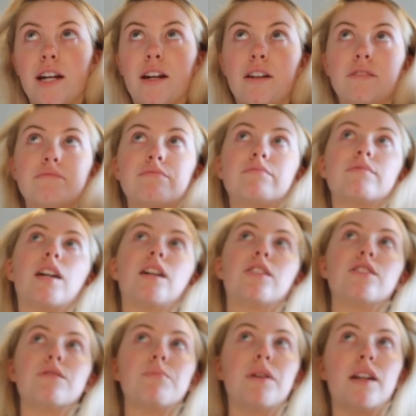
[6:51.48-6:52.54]
hair and
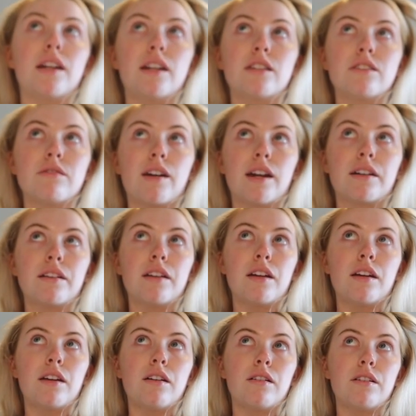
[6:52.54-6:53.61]
just put it
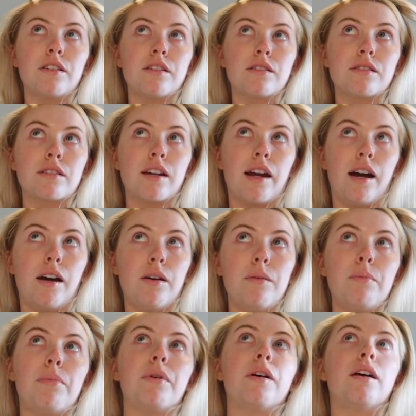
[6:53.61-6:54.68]
directly on your
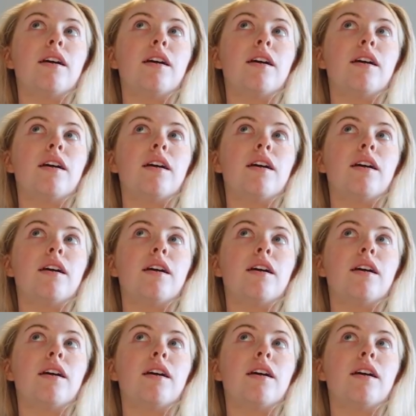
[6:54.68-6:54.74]
scalp.